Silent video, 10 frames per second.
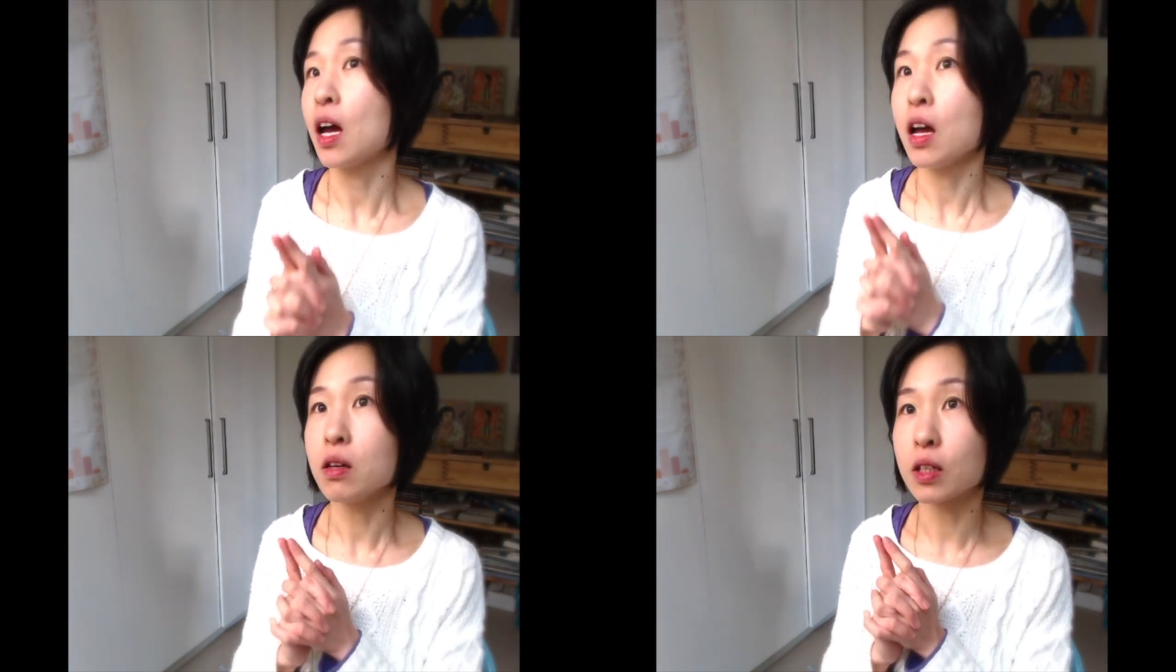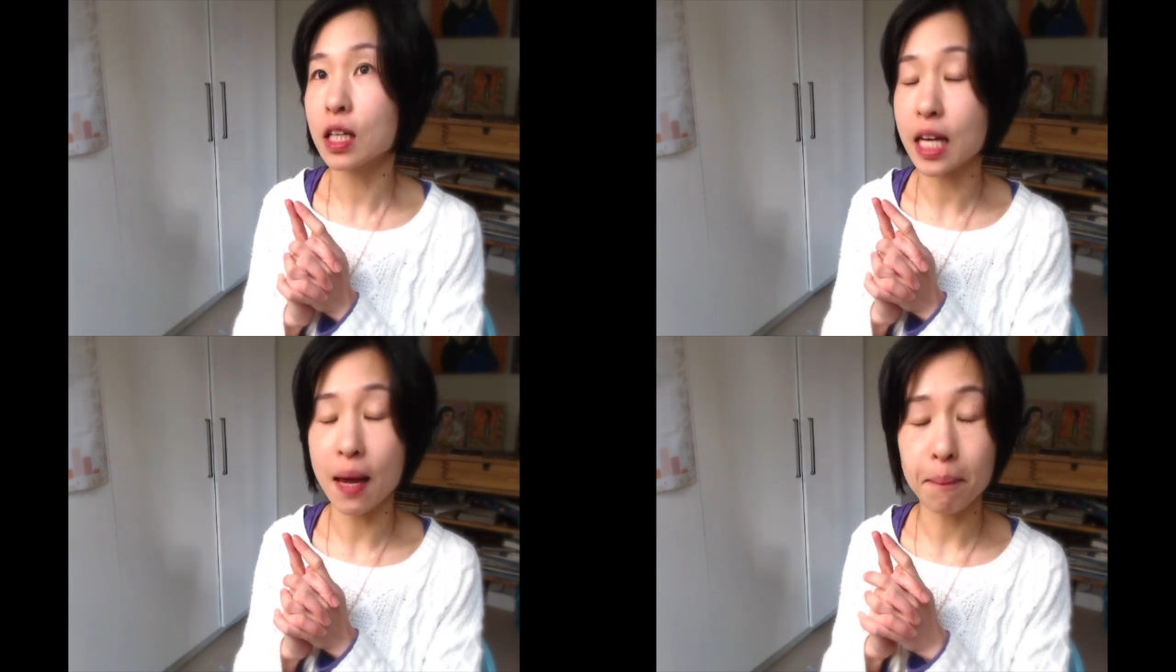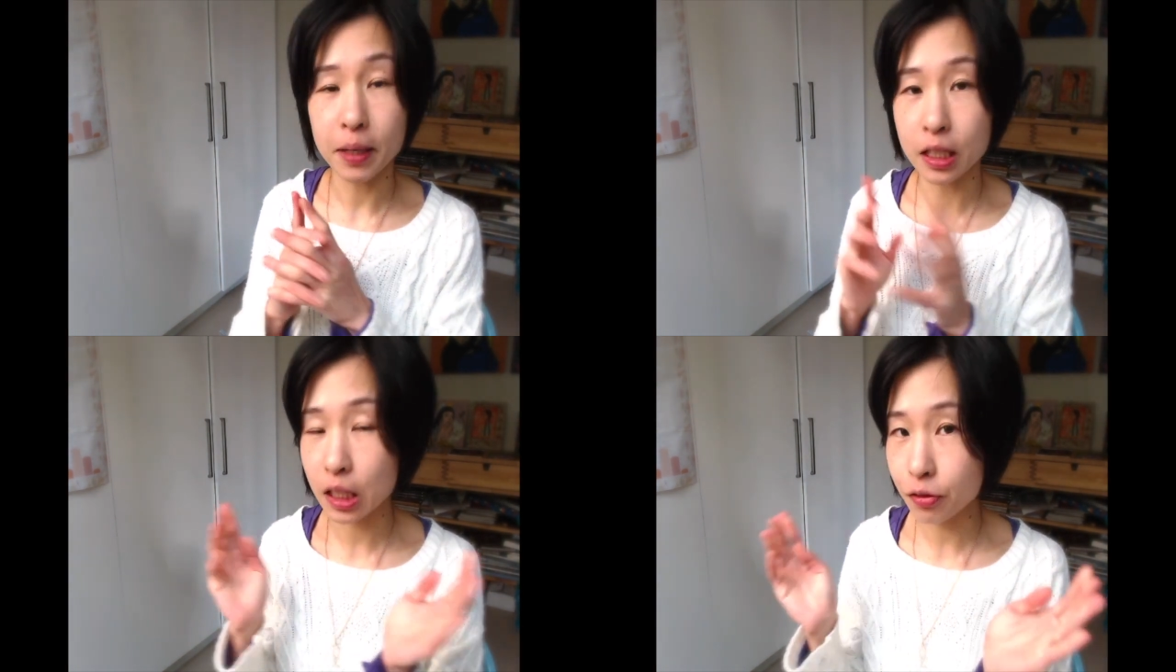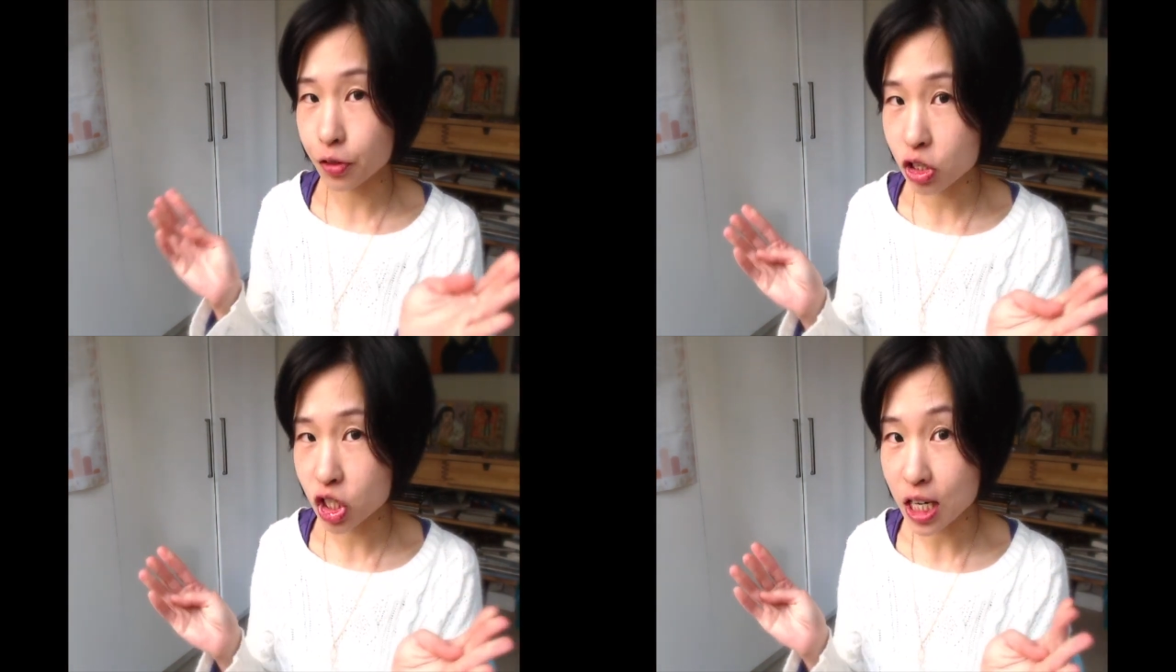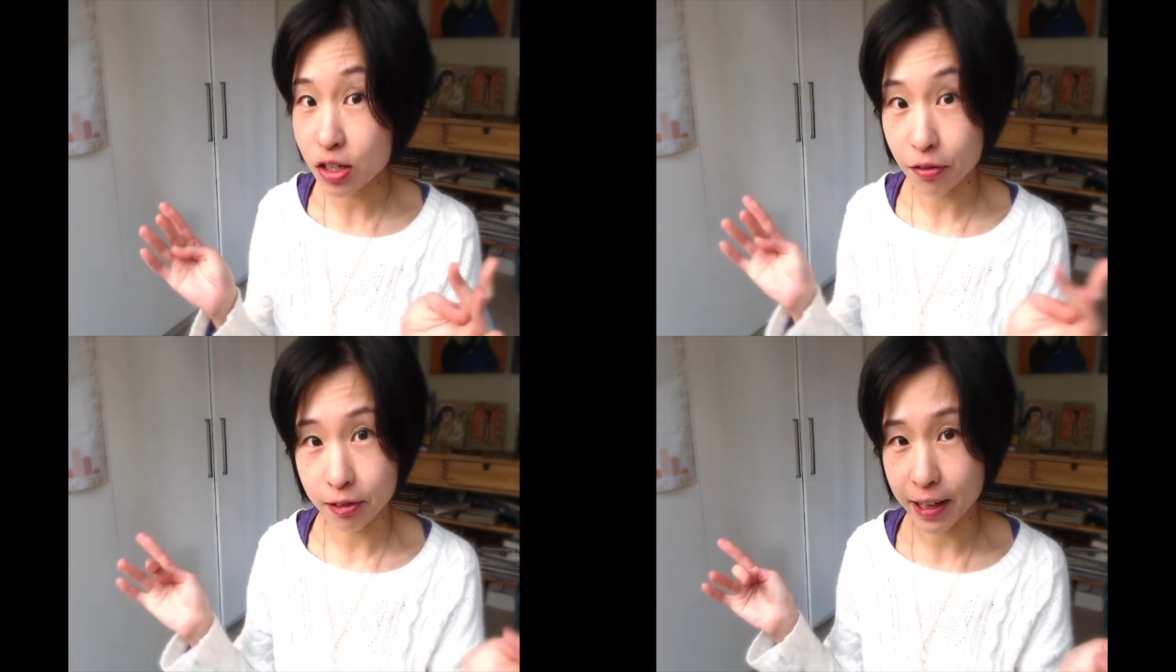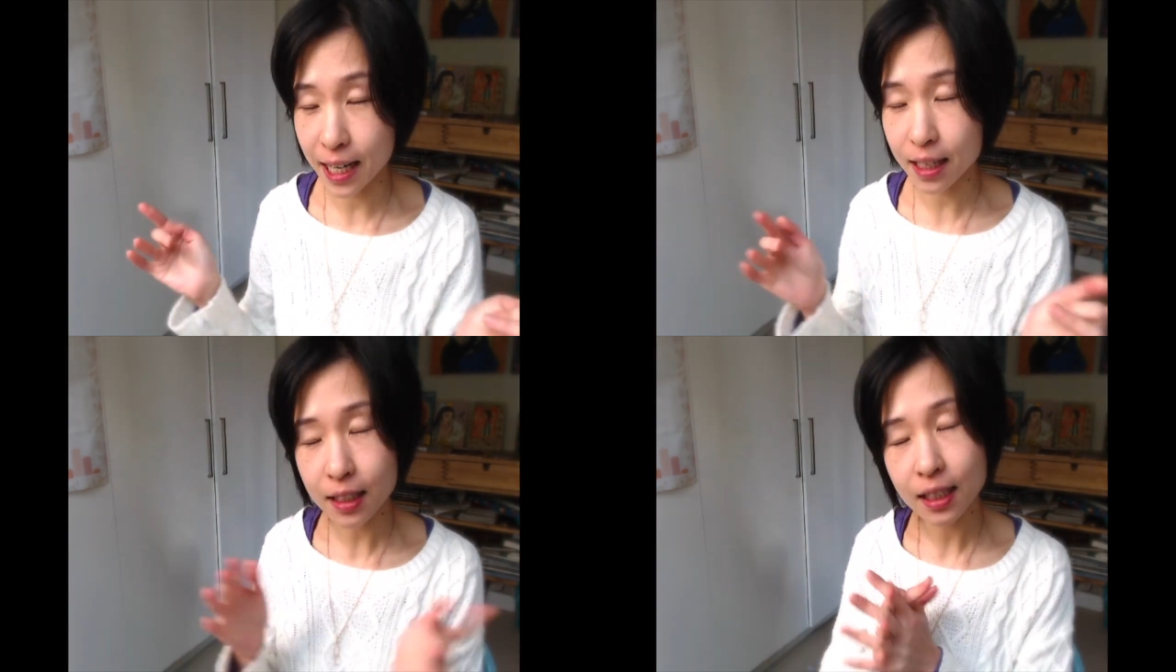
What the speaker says: It can be different shades of gray,